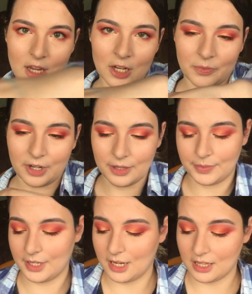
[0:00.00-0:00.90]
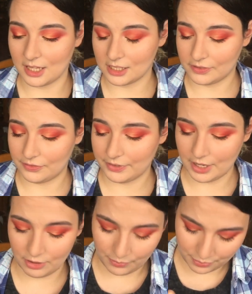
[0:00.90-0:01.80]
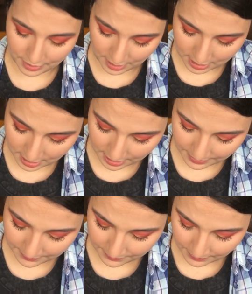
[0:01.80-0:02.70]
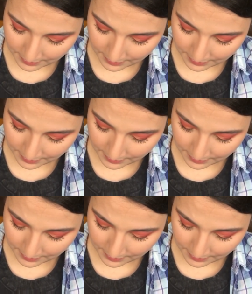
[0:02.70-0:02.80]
in my opinion that's very pretty.